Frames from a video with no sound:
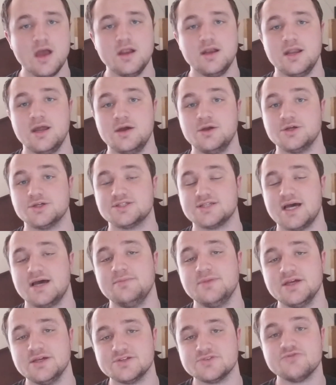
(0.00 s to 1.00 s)
Now, your
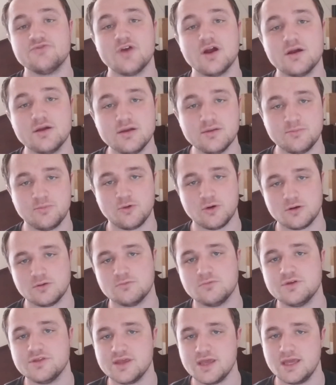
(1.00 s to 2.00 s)
timing is very important
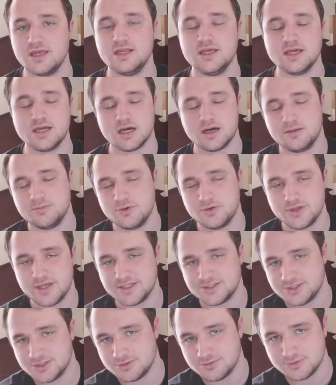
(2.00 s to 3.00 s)
with any combo
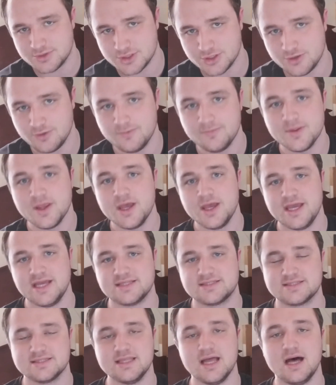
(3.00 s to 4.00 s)
that you do.
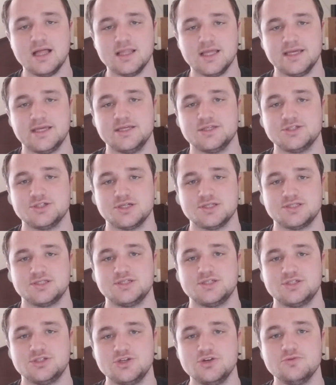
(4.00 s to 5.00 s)
It's not like
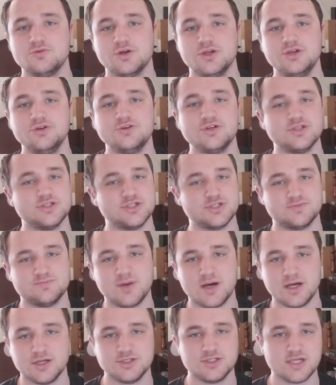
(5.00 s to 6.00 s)
Injustice 2 where you can just
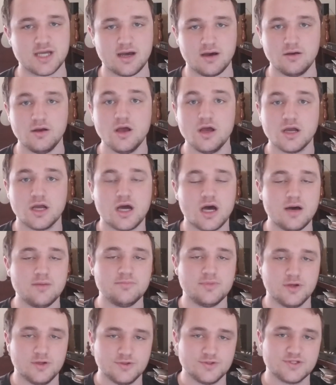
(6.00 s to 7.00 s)
punch out
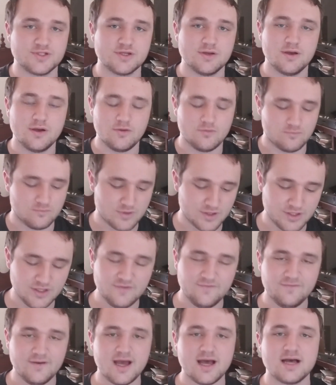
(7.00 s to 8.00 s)
combos really
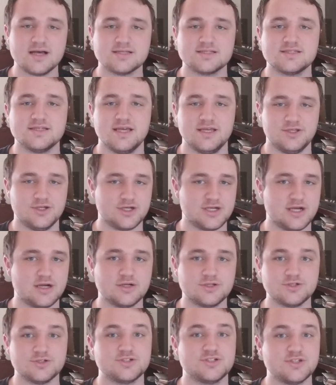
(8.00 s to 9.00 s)
fast and your
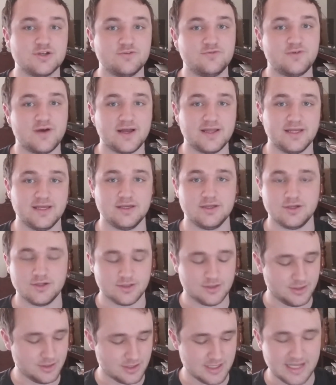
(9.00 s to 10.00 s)
character's still fighting,
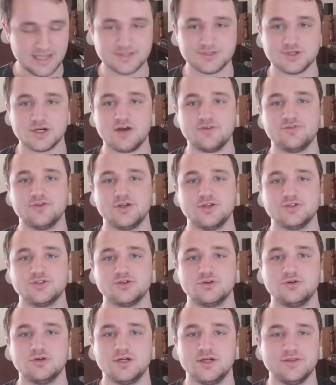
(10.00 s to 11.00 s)
your hands are off the
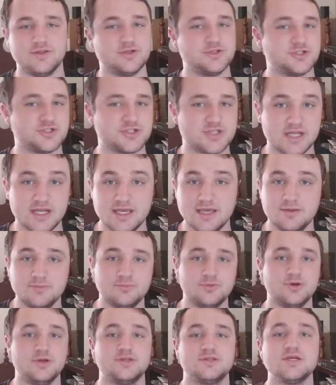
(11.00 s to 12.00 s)
controller, and they're just going to
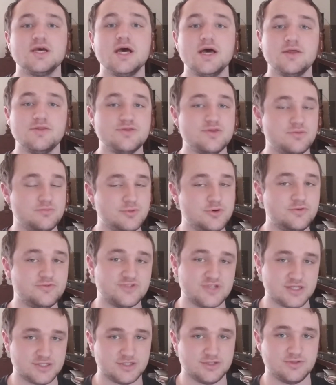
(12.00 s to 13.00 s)
input the moves
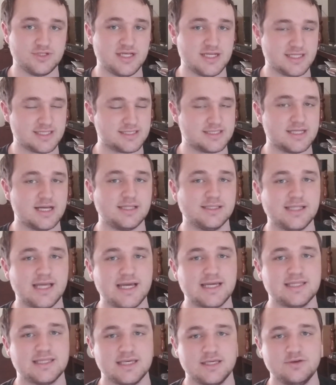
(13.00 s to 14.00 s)
that you did. It's not
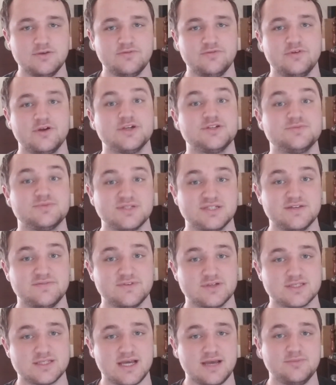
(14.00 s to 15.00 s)
like that. You have very
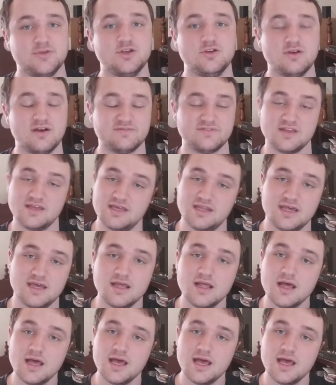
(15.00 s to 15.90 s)
specific timing. You have to hit it